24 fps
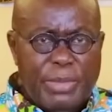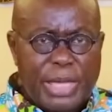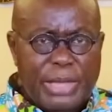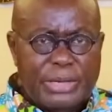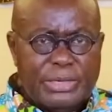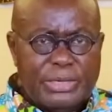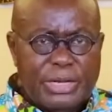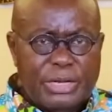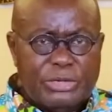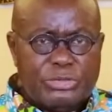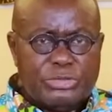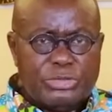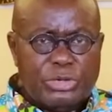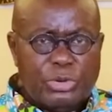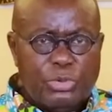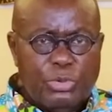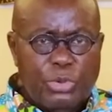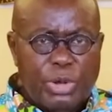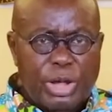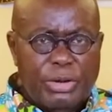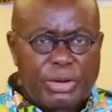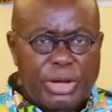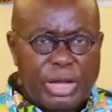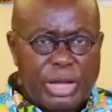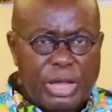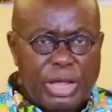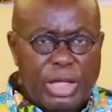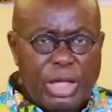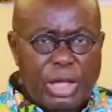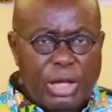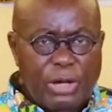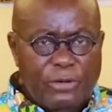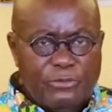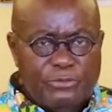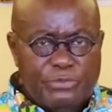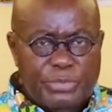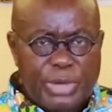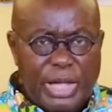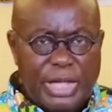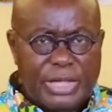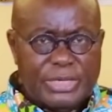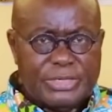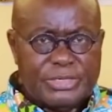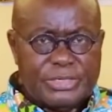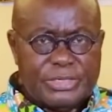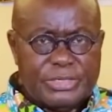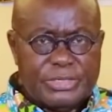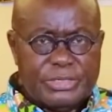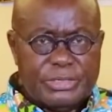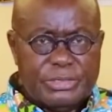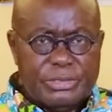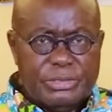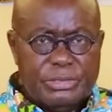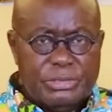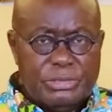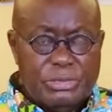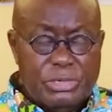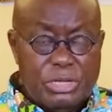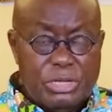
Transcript: mandatory wearing of masks.